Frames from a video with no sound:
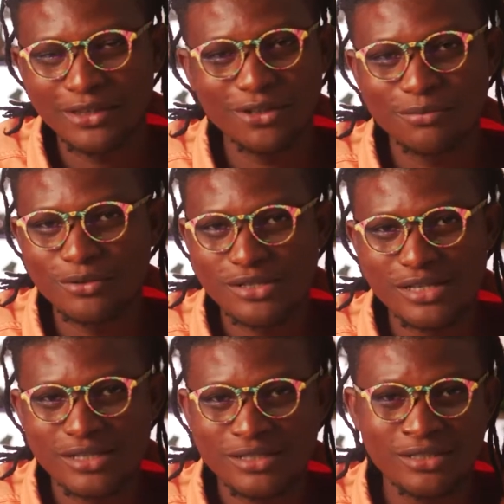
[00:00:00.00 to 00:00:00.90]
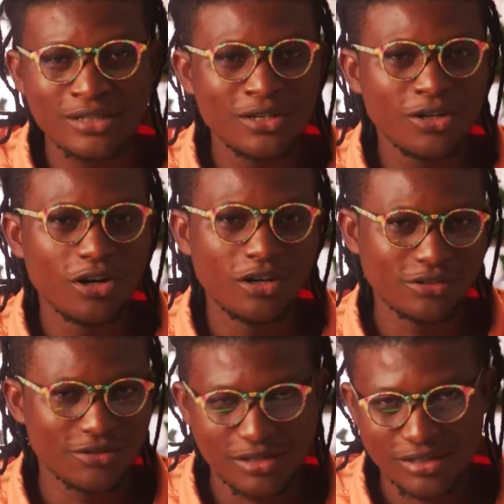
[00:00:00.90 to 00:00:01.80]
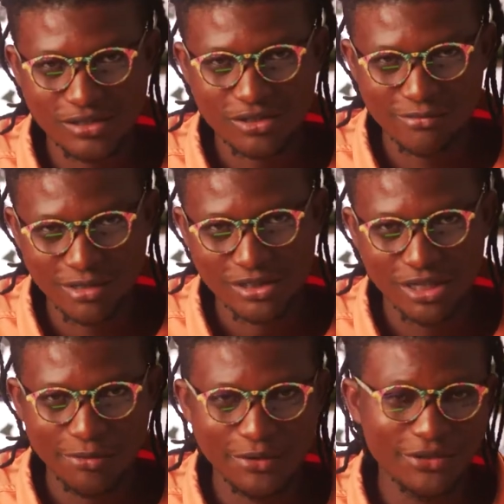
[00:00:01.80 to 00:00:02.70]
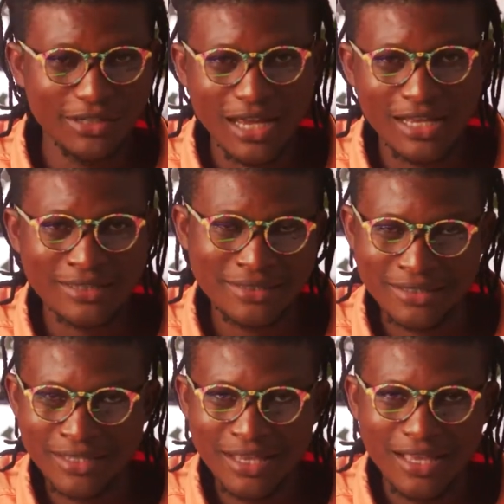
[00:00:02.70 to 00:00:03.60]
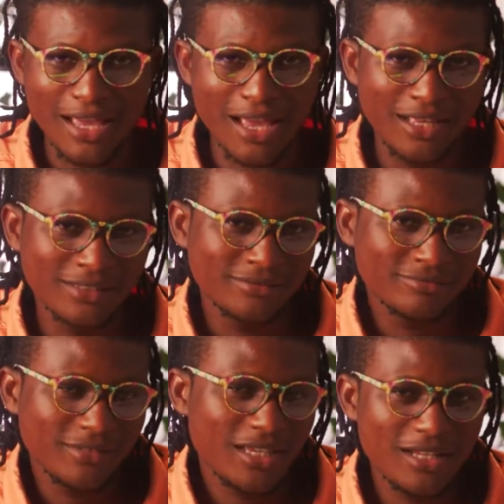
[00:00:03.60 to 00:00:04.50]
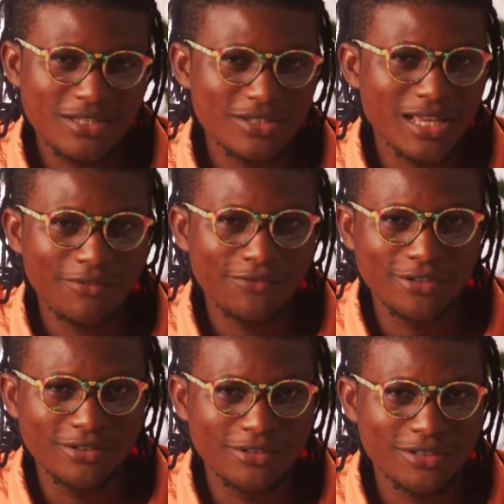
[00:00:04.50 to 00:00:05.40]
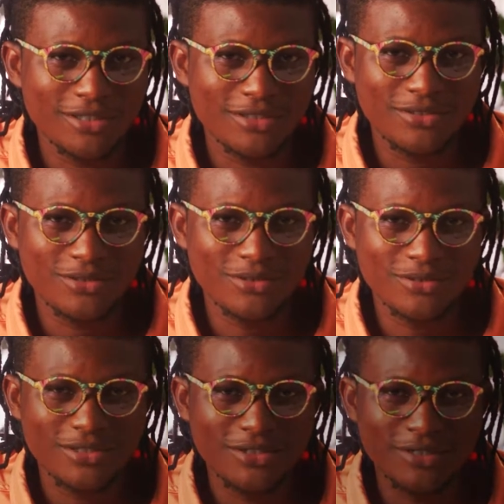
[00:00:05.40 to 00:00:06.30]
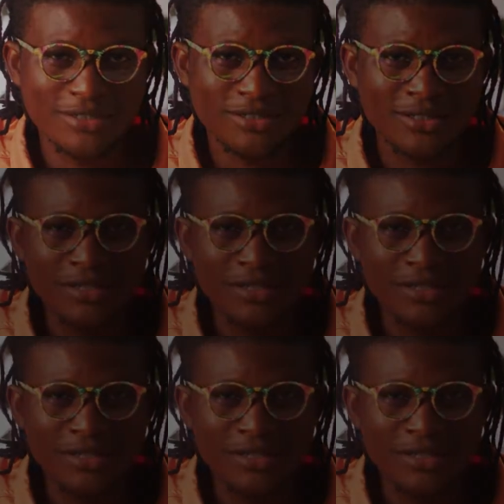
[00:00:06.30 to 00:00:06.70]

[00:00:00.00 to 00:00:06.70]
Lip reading: thought process on creating this commercial with you guys. And yeah, let's just have fun, nothing too serious.